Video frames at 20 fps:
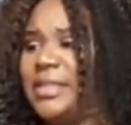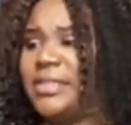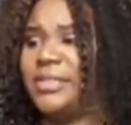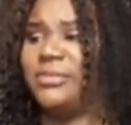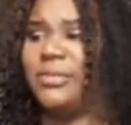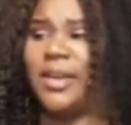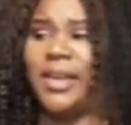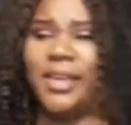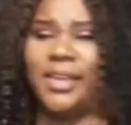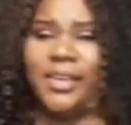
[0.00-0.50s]
This
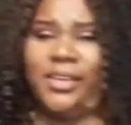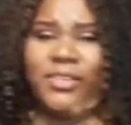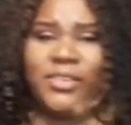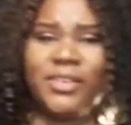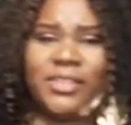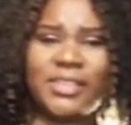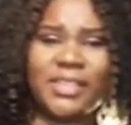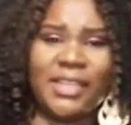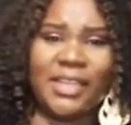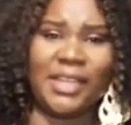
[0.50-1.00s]
right here, you
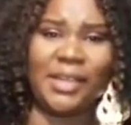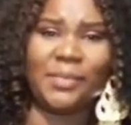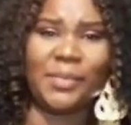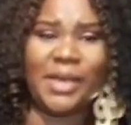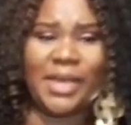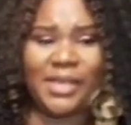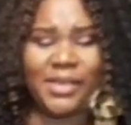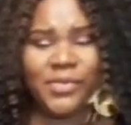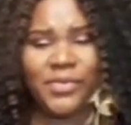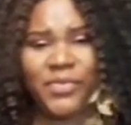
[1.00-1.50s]
can tell I'm
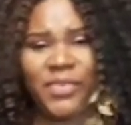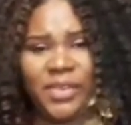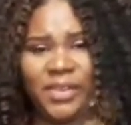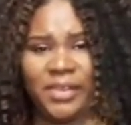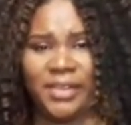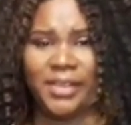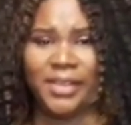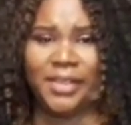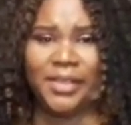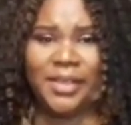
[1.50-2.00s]
kind of
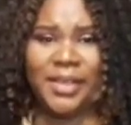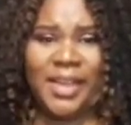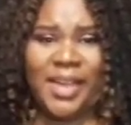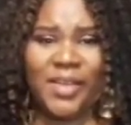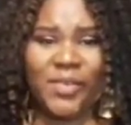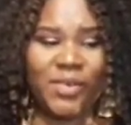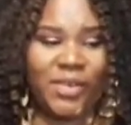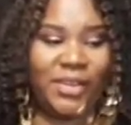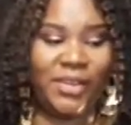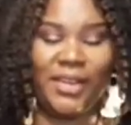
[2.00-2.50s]
feeling it. I
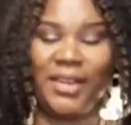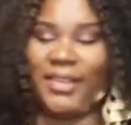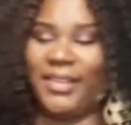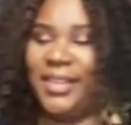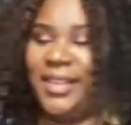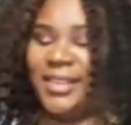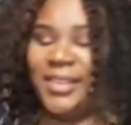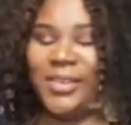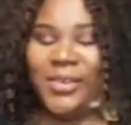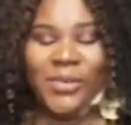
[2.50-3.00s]
really like
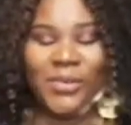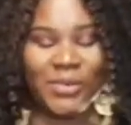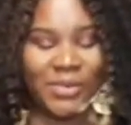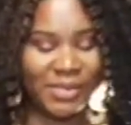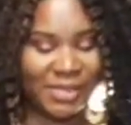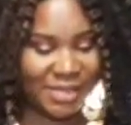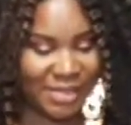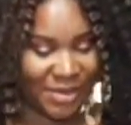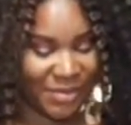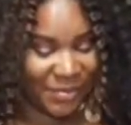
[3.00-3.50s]
that. Throw
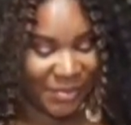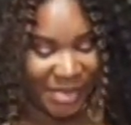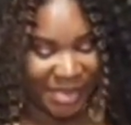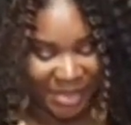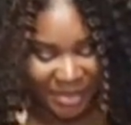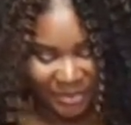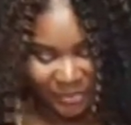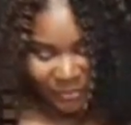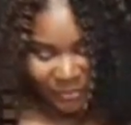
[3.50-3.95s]
on some